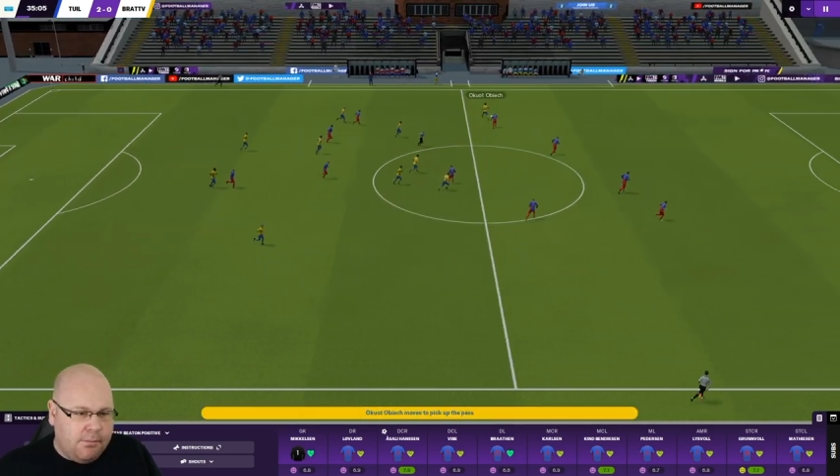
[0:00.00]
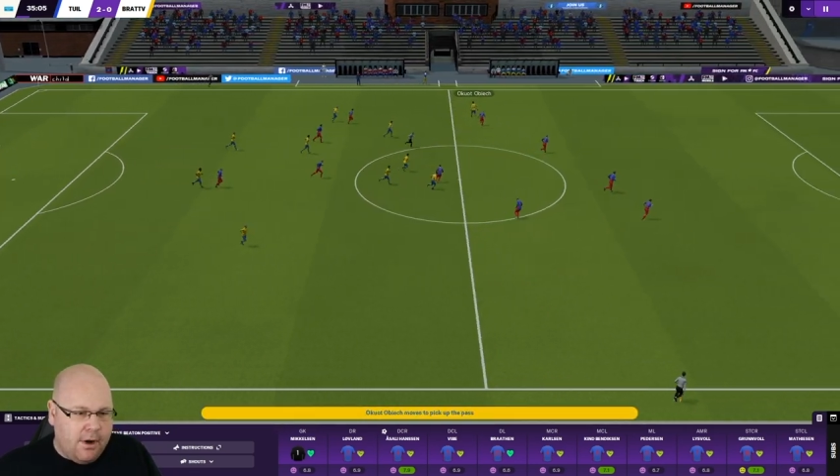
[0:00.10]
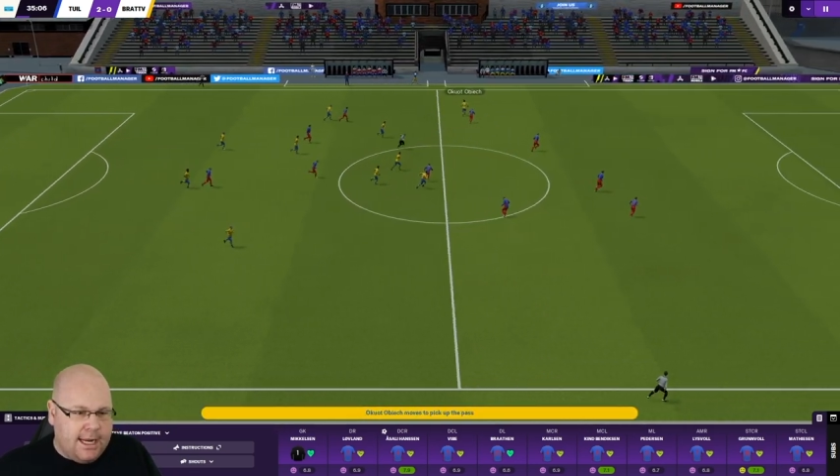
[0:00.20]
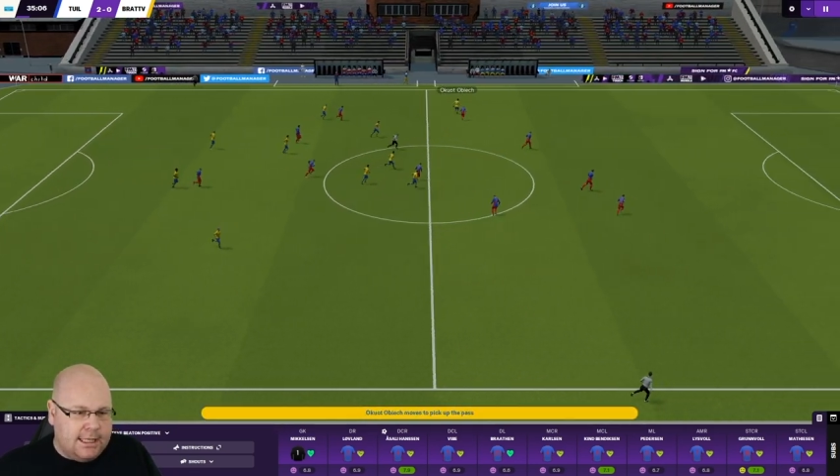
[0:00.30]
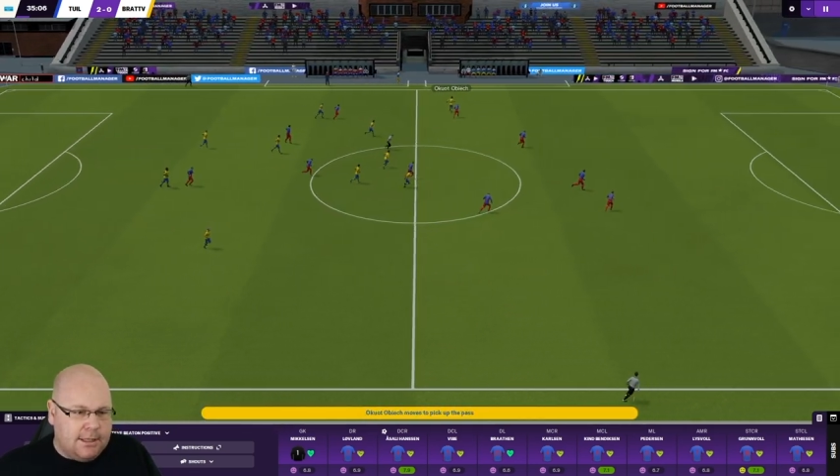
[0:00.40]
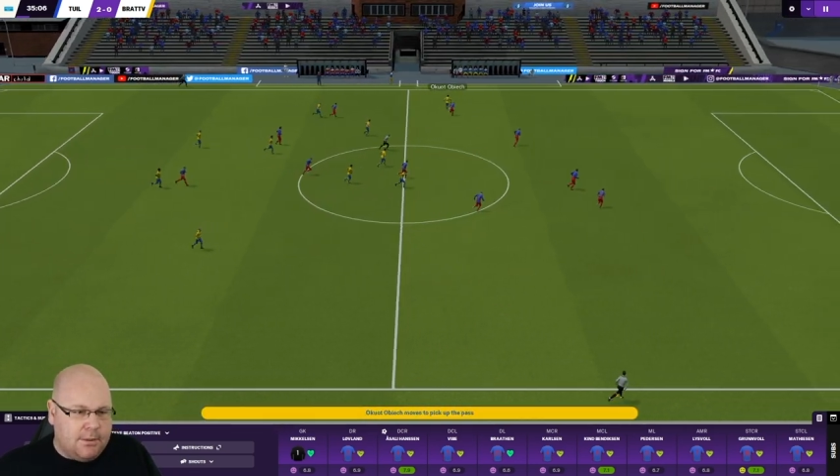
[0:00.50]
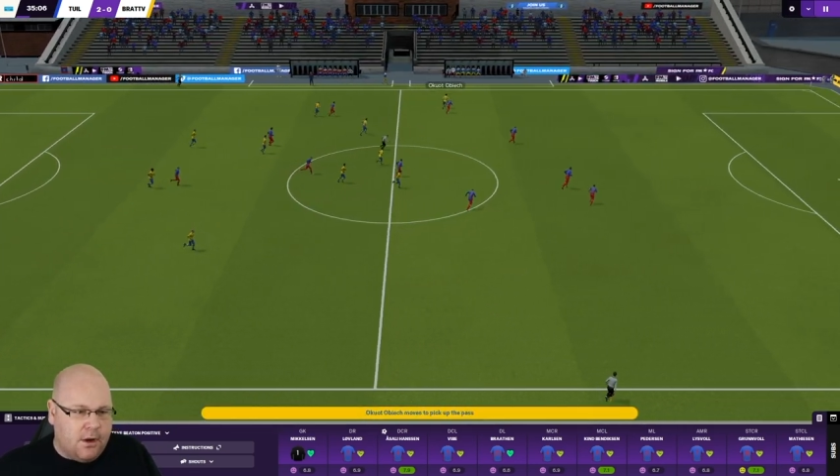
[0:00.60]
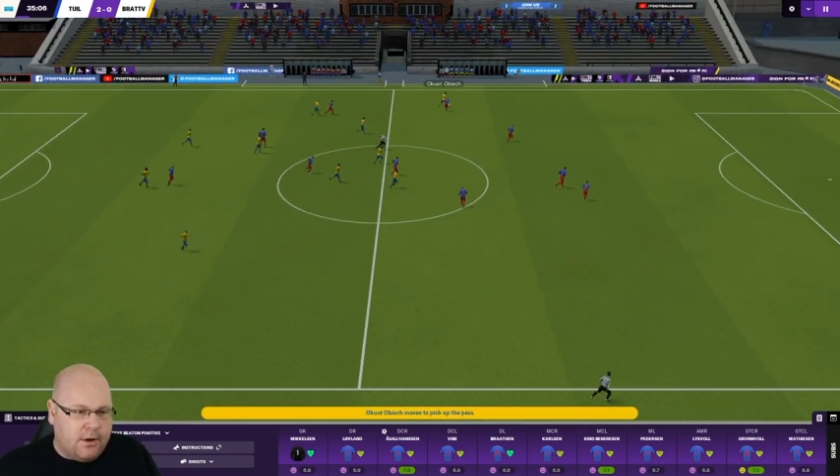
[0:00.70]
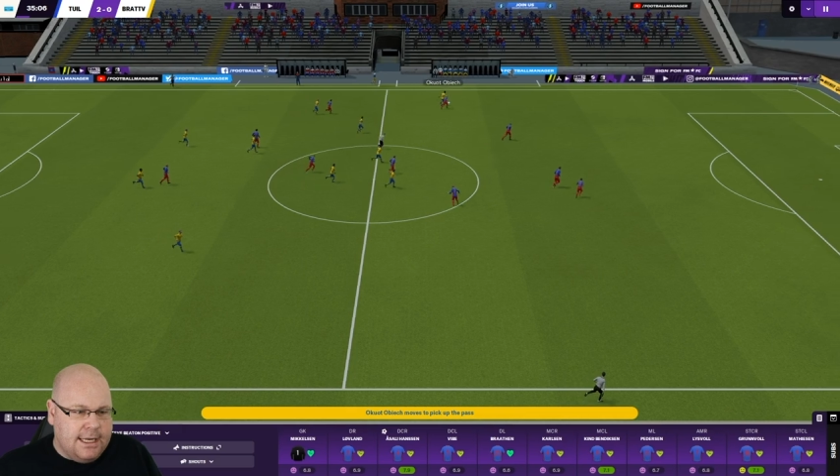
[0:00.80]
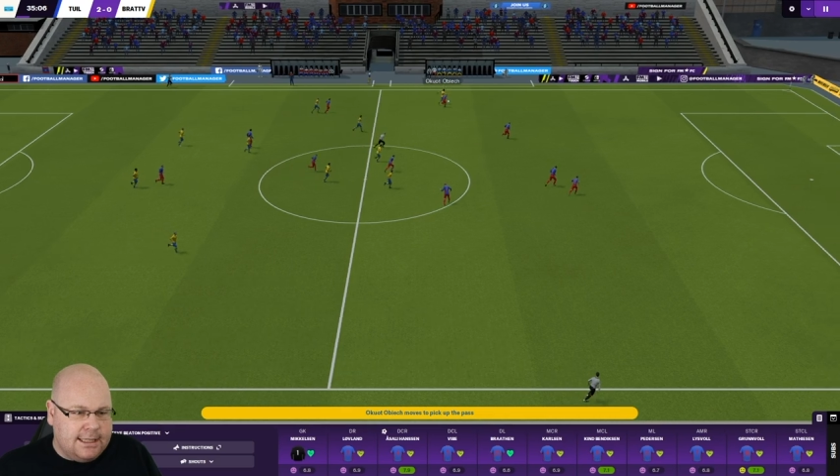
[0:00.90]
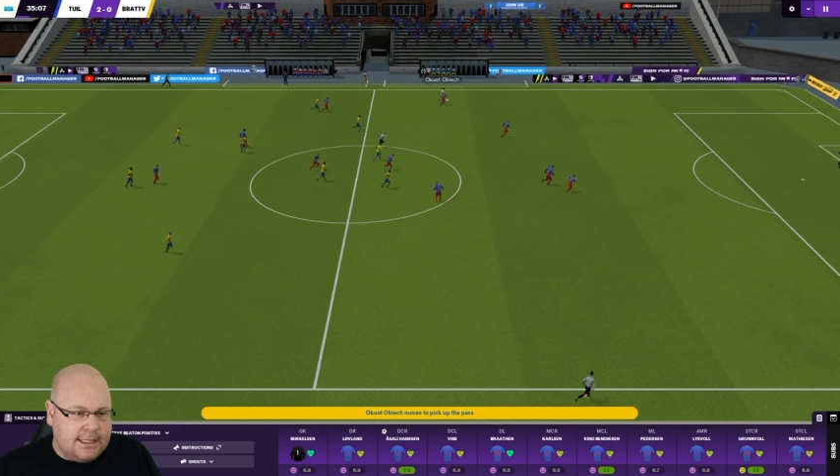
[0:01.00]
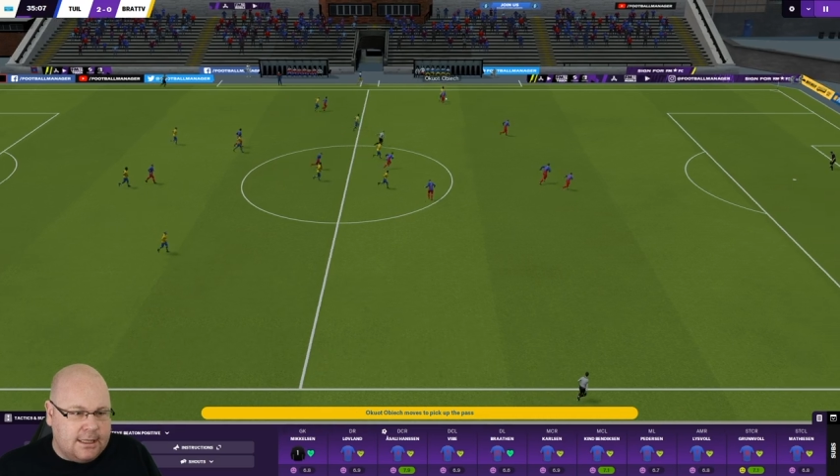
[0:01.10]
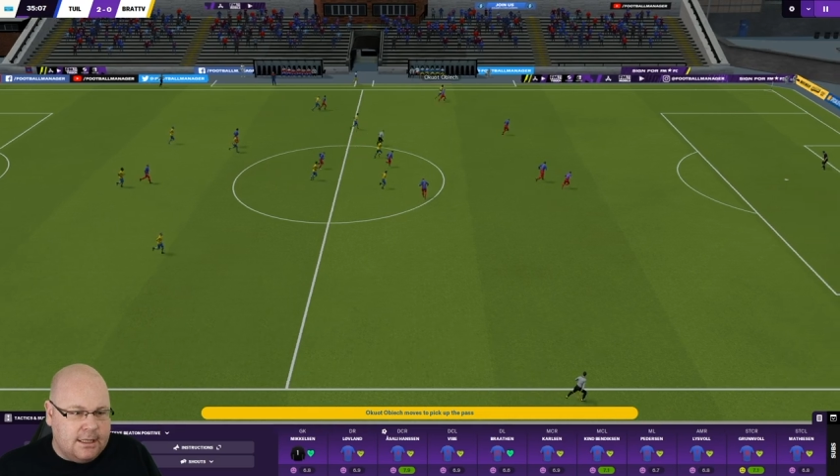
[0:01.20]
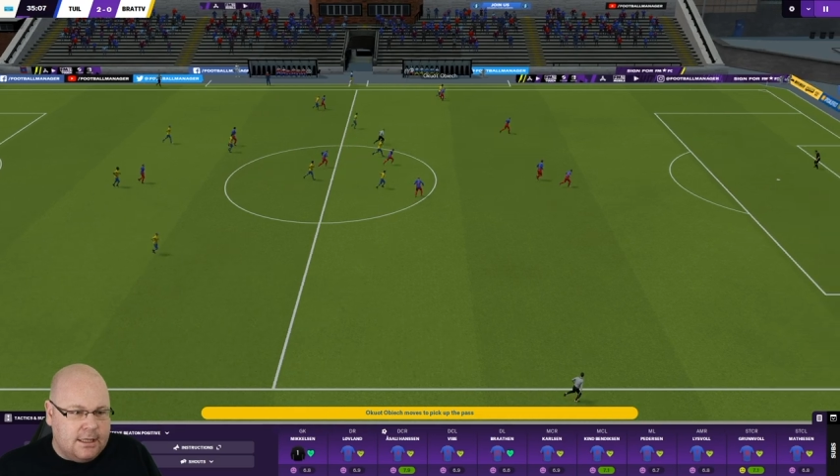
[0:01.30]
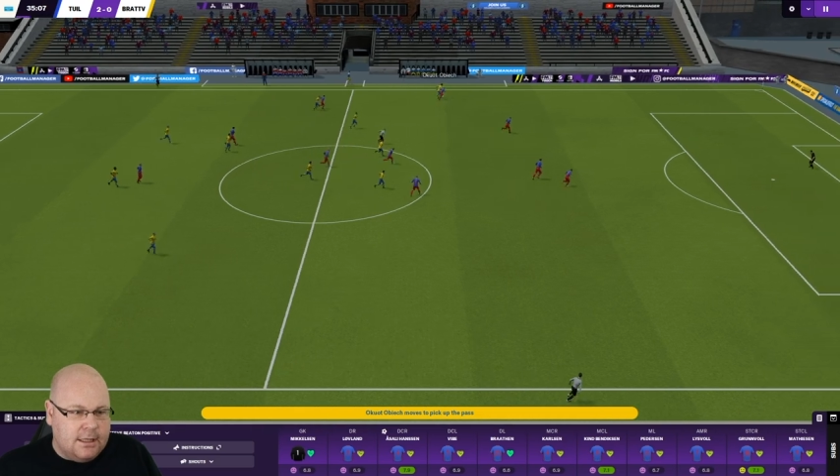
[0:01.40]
break, to be honest.